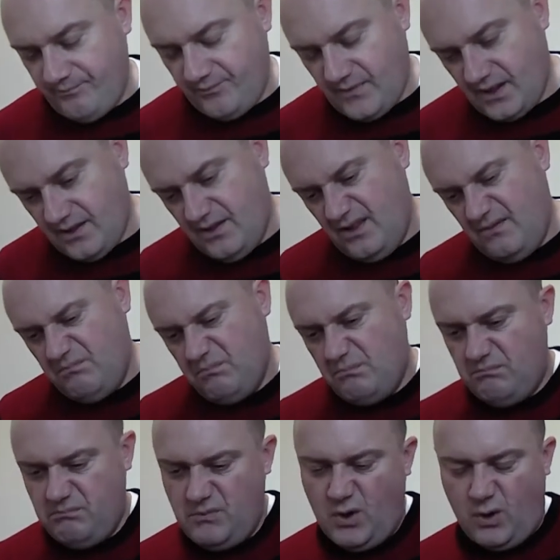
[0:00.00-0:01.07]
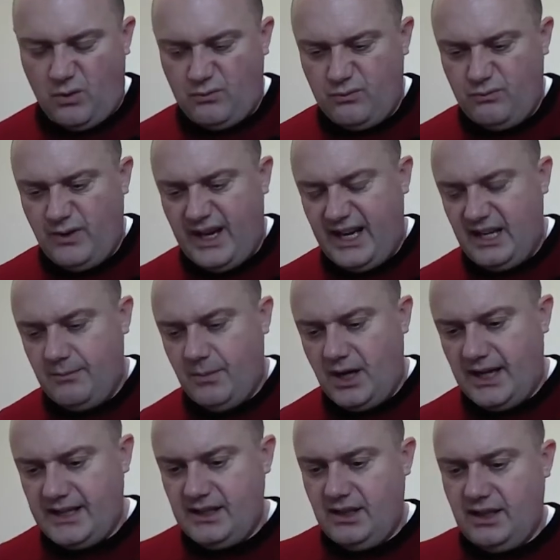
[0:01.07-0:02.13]
Not really my
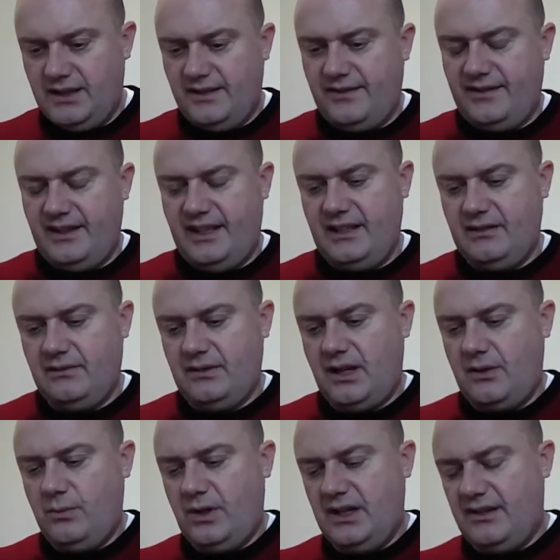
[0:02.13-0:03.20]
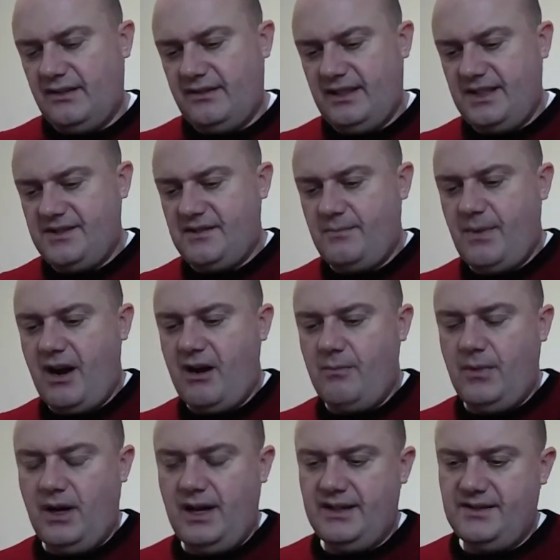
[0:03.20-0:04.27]
kind of thing. And one of the things to bear in
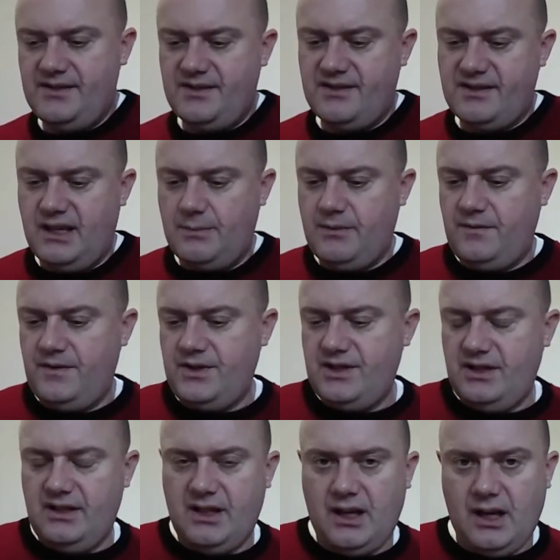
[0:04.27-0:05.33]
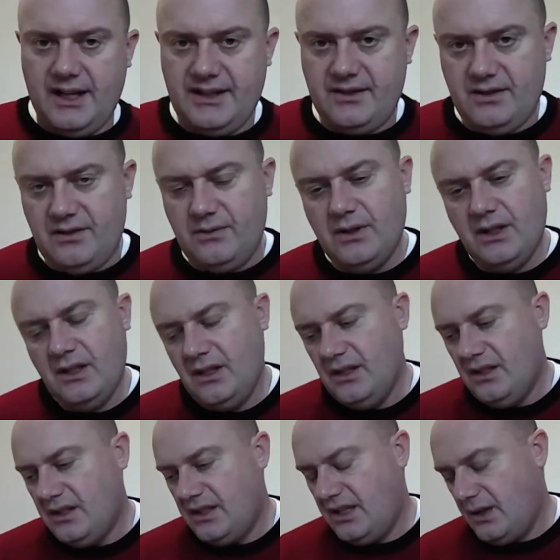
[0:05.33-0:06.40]
mind is the type of fishing that I do,
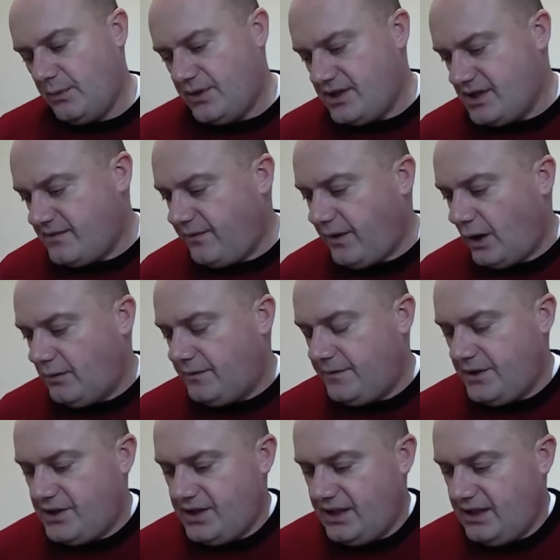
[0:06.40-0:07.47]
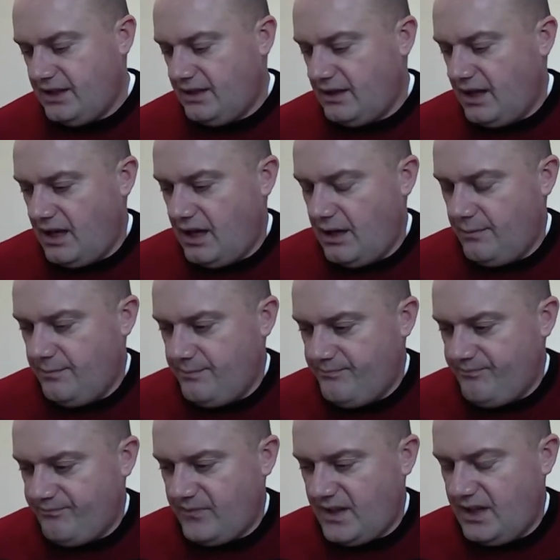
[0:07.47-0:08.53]
you know, which is float fishing,
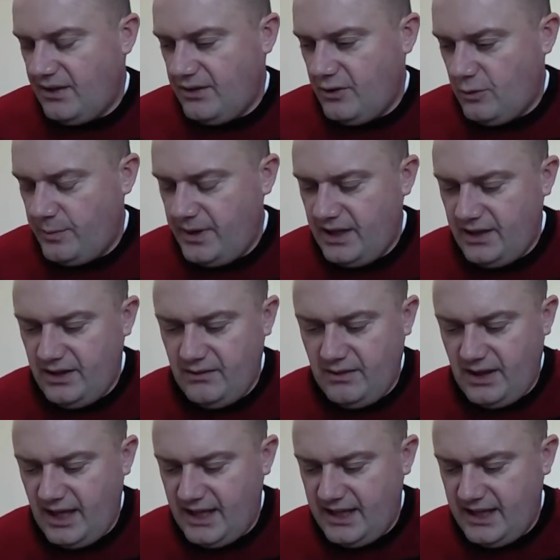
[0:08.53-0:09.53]
you know, European, UK